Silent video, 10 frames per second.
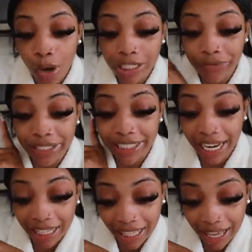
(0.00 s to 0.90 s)
ones for
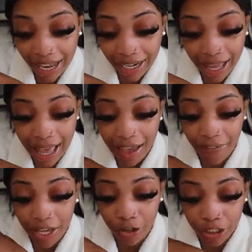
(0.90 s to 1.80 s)
jet lag, they have
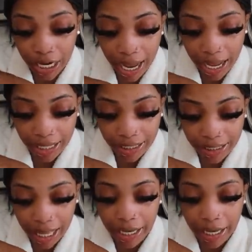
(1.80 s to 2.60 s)
energize,